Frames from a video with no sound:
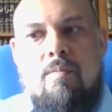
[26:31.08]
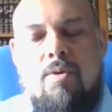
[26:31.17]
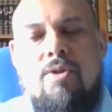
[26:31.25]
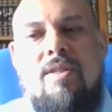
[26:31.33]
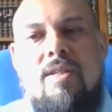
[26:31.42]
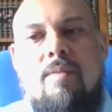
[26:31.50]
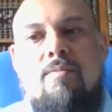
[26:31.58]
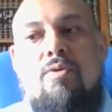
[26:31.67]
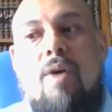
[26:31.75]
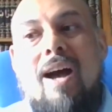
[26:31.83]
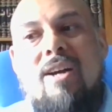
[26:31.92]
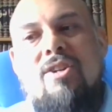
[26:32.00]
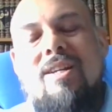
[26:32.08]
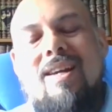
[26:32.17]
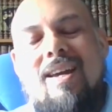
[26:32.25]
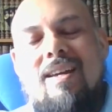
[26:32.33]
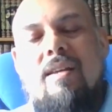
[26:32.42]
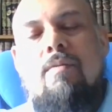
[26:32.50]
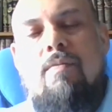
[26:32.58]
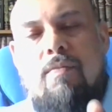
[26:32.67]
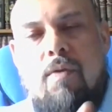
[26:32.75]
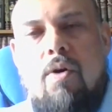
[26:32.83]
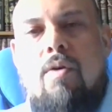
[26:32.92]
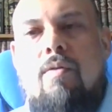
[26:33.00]
Muslims to actually get
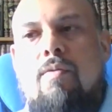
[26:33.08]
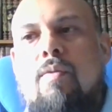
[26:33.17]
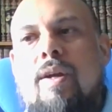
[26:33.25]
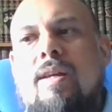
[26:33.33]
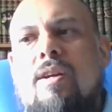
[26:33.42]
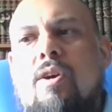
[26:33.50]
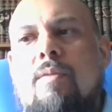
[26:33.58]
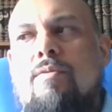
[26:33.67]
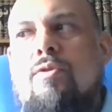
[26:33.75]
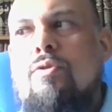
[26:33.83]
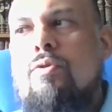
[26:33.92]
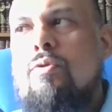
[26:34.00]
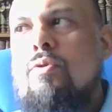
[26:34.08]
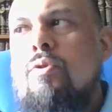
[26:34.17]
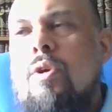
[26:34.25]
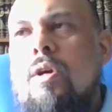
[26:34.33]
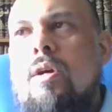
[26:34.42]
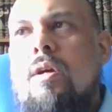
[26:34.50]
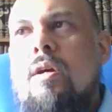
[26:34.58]
involved when it comes to